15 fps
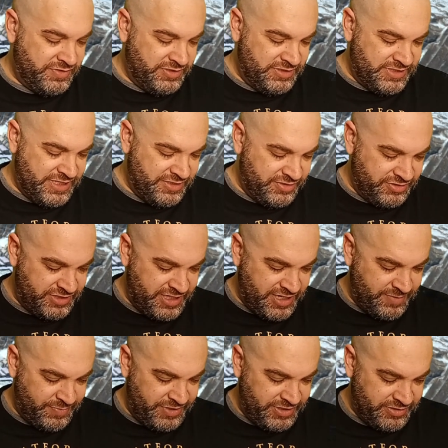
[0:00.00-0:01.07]
you can send your
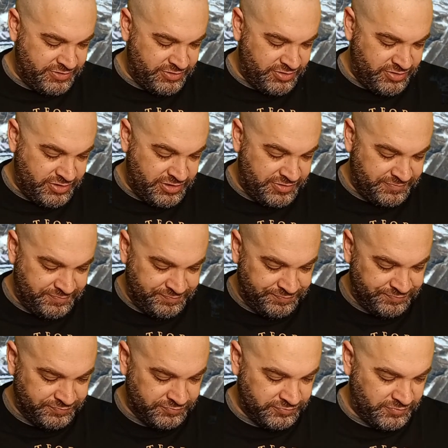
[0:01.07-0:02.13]
champions on.
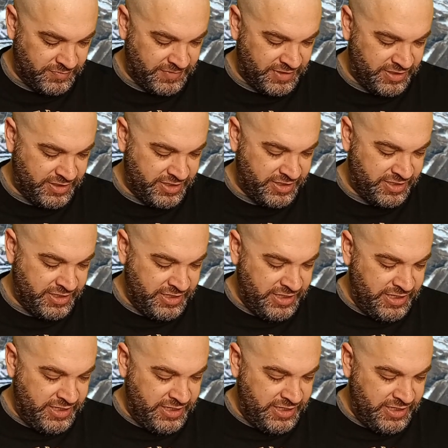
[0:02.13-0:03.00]
Okay.